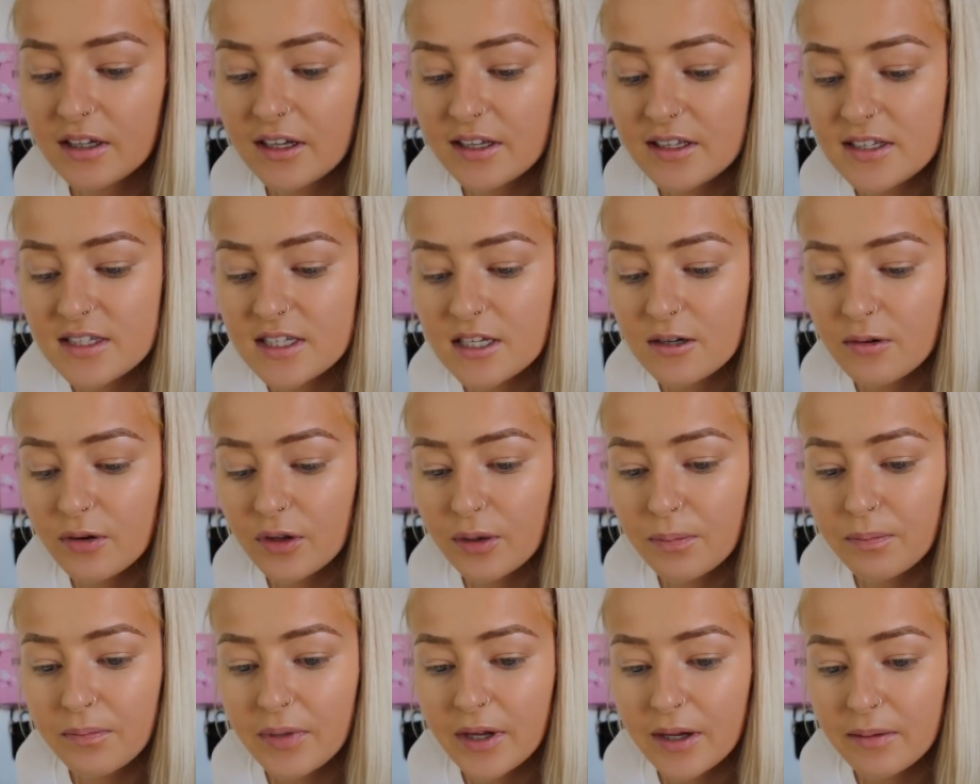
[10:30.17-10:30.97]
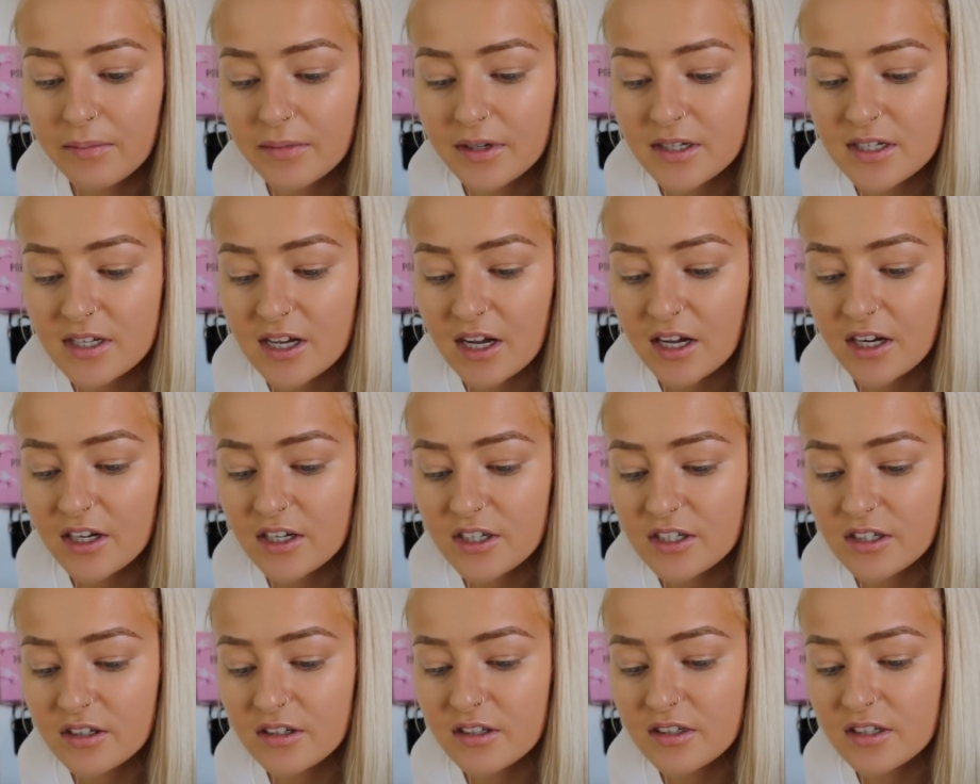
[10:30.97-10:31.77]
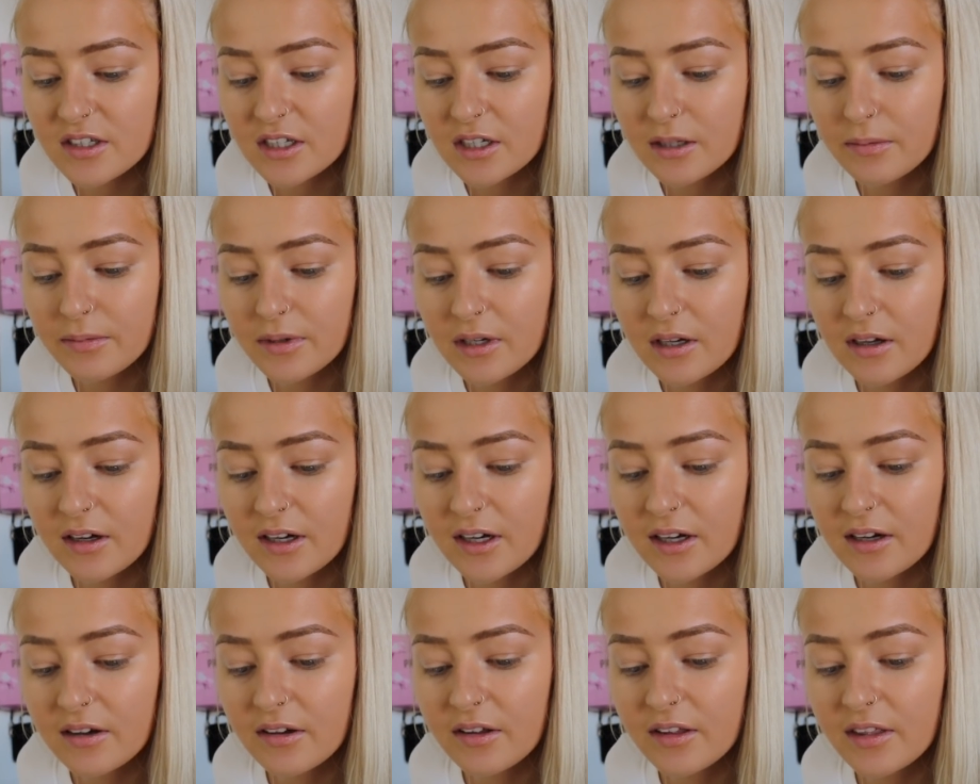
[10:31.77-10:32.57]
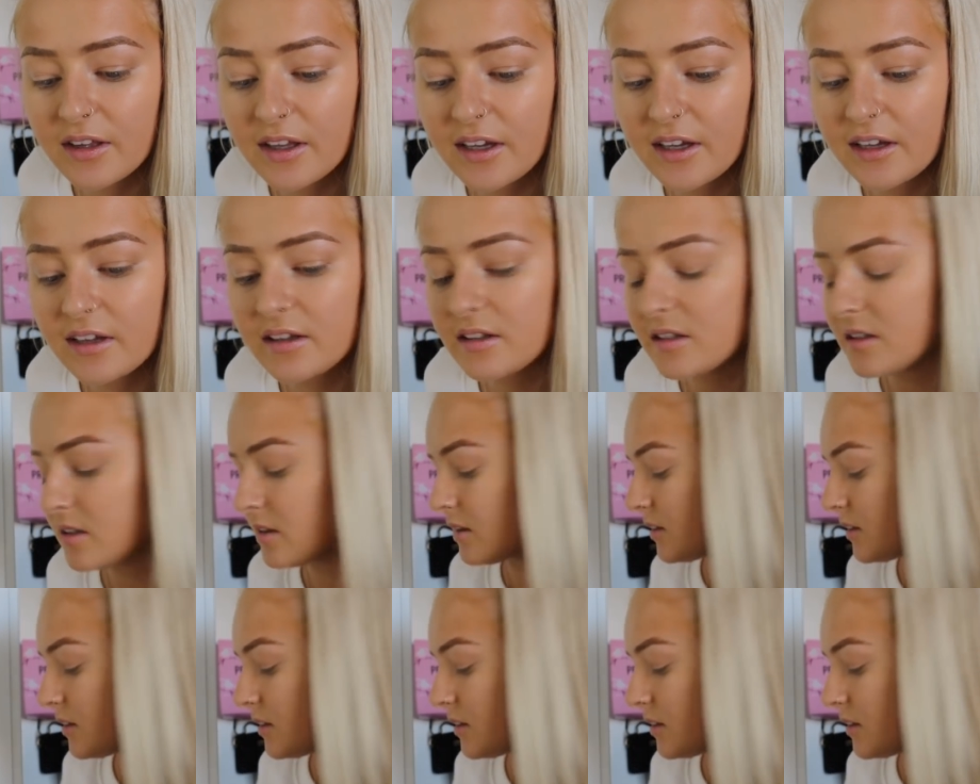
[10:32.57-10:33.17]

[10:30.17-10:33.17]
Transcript: Let's see what the pigmentation is going to be like on these.